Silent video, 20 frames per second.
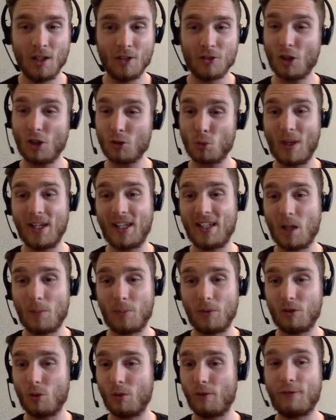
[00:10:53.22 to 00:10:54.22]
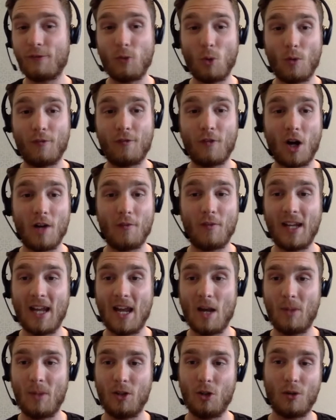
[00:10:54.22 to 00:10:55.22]
So I was waking up at sort of 4 5
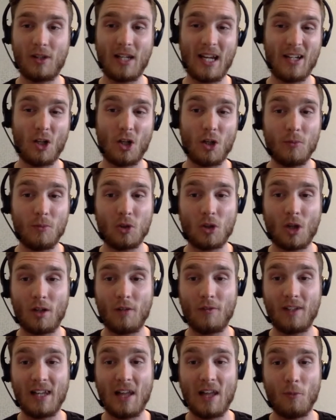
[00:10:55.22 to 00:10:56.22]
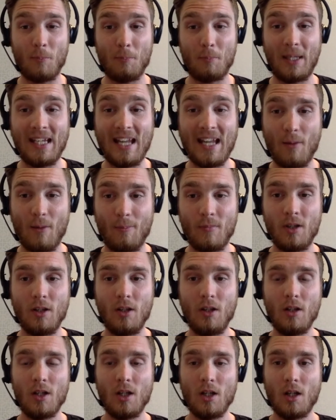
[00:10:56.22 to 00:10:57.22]
a.m. and not getting home to kind of 11 p.m
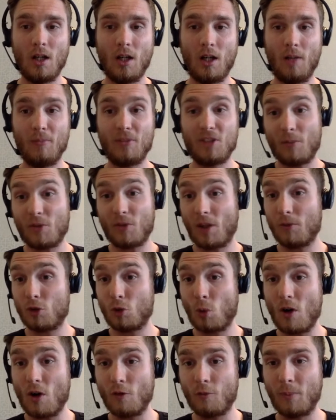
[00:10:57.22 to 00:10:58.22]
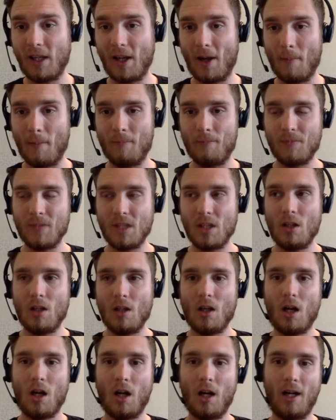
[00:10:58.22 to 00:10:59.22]
um, sometimes 12 p.m.
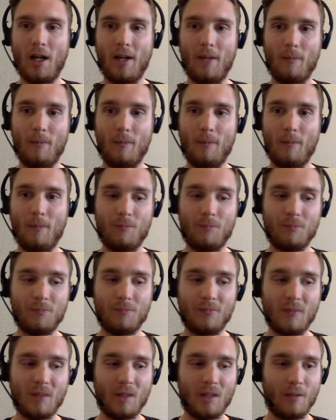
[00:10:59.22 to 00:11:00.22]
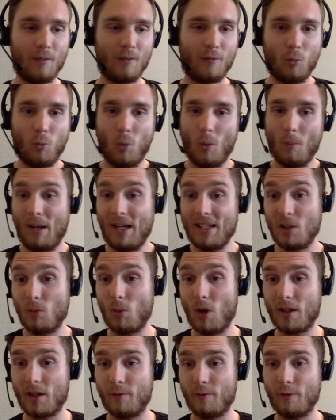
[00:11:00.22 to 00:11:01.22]
Um, basically
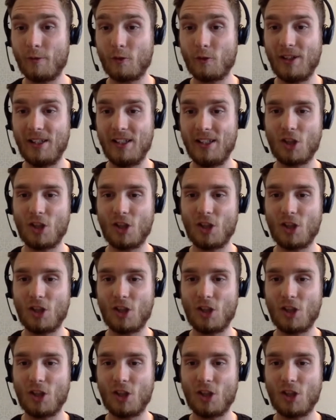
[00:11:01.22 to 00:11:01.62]
working for free.